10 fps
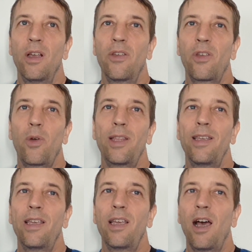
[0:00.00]

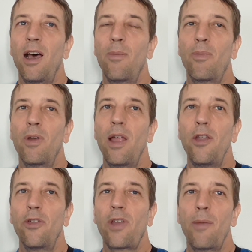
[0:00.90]
Sawati cup, and
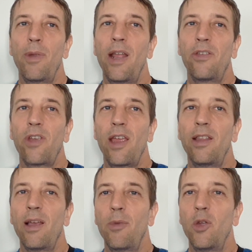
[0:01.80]
you're typing
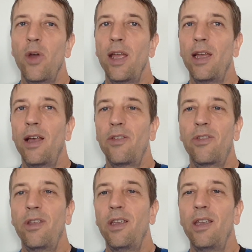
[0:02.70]

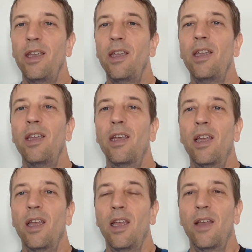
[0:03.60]
S-A-W-A-S-D-E-E
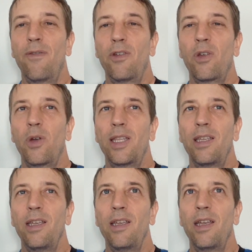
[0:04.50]
for
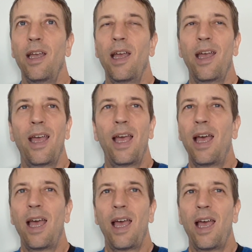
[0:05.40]
Sawati,
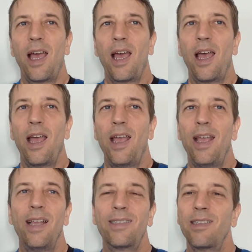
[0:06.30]

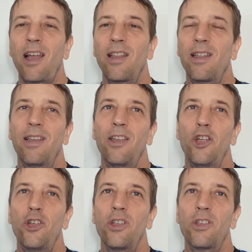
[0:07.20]
it's not,
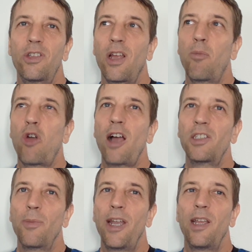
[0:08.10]
you're just
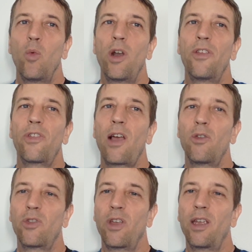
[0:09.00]
approximating what it
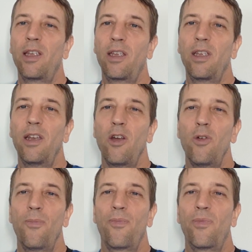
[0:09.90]
sounds like, you know?